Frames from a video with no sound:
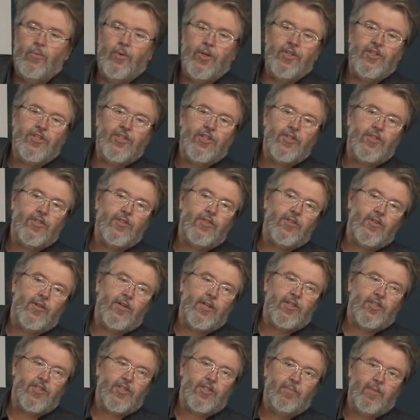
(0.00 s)
Winson
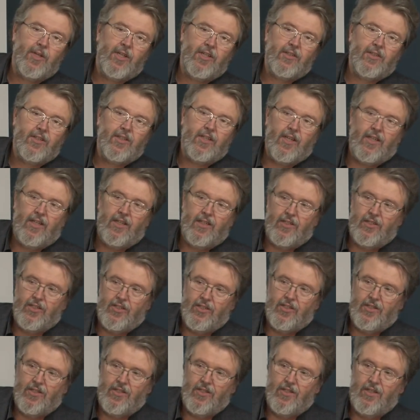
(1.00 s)
tries to make the
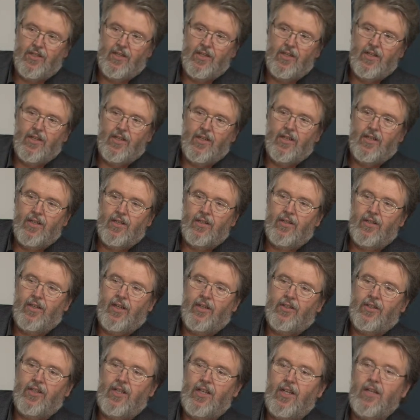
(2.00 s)
case
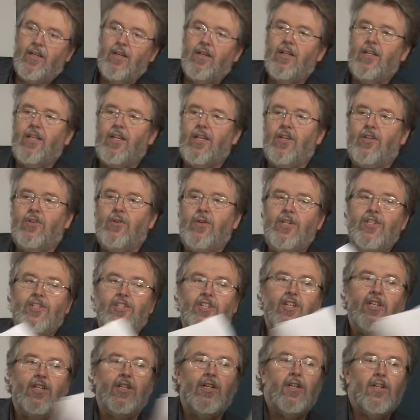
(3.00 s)
that the
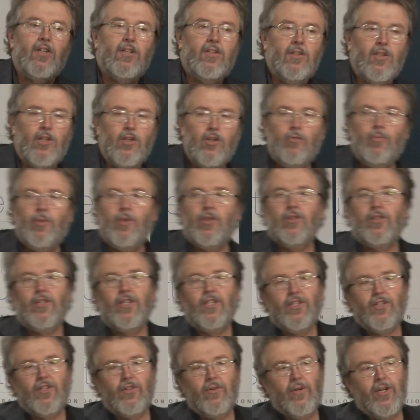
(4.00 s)
increasing global
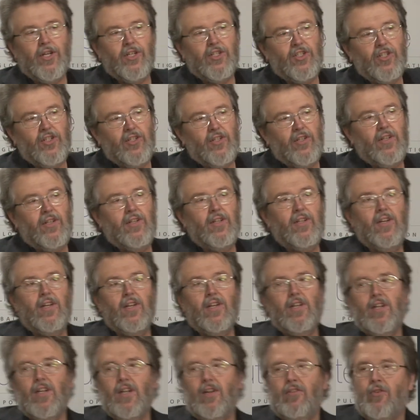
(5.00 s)
integration
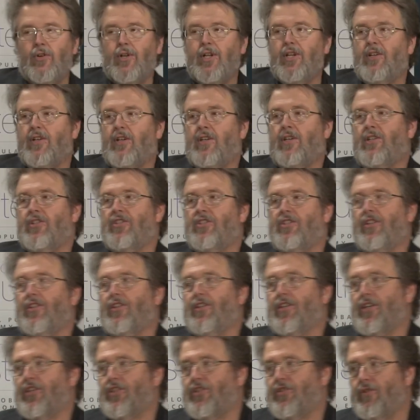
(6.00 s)
of what he calls an
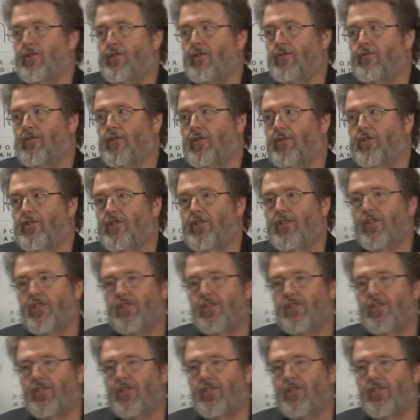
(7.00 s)
industrial food